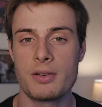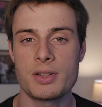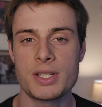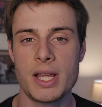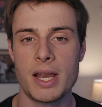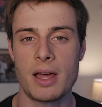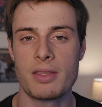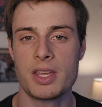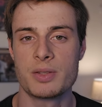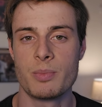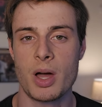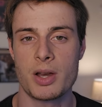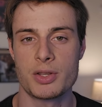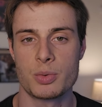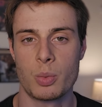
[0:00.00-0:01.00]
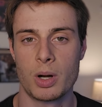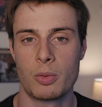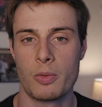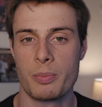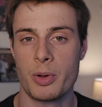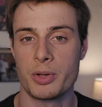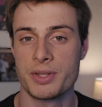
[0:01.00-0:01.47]
understand how these models work
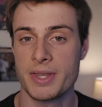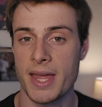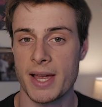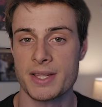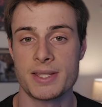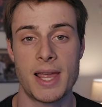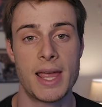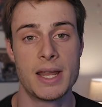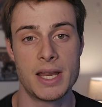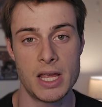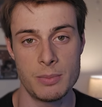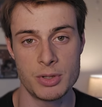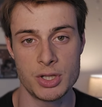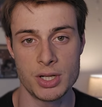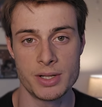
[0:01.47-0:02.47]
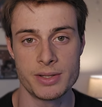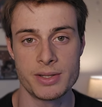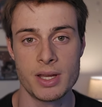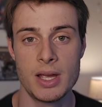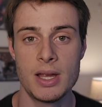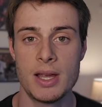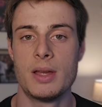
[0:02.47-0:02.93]
with both text and
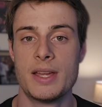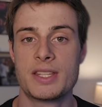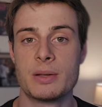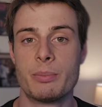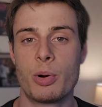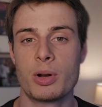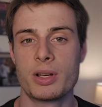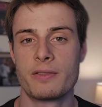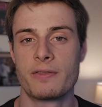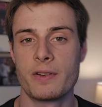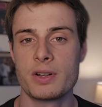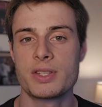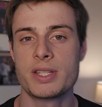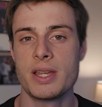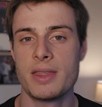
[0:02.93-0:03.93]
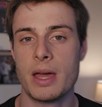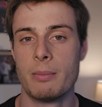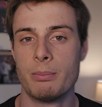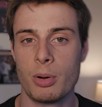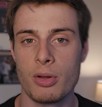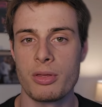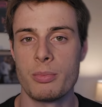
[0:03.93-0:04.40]
images, it's important to first see
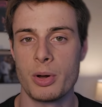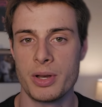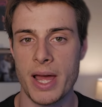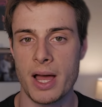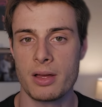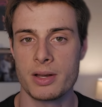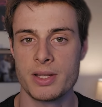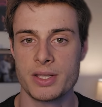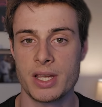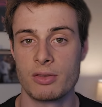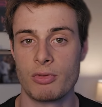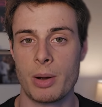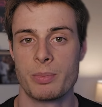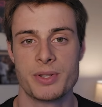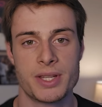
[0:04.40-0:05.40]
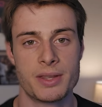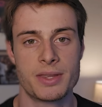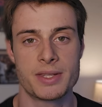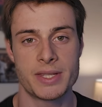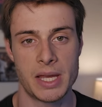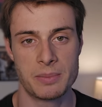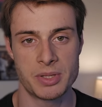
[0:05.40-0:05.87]
that both modalities can represent
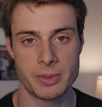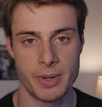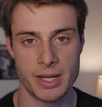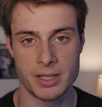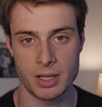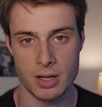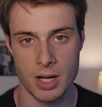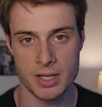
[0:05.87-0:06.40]
the same semantic